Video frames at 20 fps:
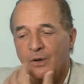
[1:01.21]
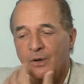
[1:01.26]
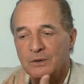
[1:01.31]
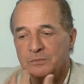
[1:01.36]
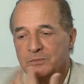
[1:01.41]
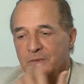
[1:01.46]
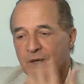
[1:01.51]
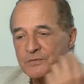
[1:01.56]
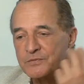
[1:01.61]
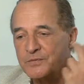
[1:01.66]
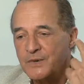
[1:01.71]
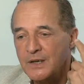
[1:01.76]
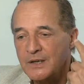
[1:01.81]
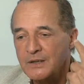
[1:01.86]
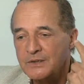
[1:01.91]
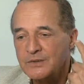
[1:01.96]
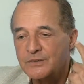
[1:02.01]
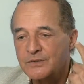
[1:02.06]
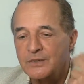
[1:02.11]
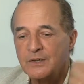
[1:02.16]
part of my
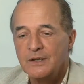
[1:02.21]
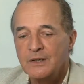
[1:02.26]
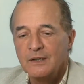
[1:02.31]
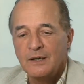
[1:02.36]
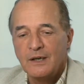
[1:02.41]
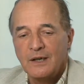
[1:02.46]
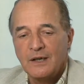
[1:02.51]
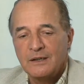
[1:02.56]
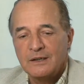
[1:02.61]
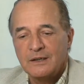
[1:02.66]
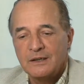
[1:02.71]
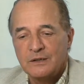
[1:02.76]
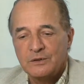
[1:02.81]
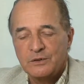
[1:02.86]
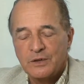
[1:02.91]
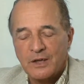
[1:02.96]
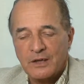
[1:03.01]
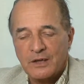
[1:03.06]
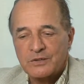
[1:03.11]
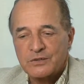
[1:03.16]
face, and he
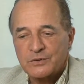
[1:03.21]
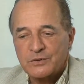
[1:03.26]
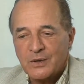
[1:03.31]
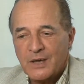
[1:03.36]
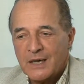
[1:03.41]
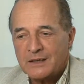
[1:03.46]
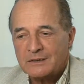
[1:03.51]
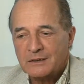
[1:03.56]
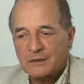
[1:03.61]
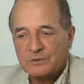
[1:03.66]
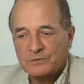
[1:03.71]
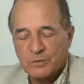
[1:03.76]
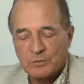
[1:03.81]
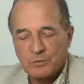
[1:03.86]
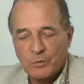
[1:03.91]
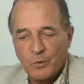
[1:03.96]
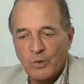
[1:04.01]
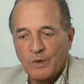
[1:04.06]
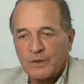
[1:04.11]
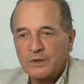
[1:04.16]
had extracted
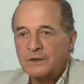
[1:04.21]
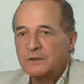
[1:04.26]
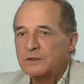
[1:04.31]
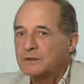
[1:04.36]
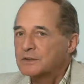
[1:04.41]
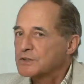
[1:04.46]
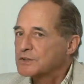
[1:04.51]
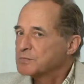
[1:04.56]
from one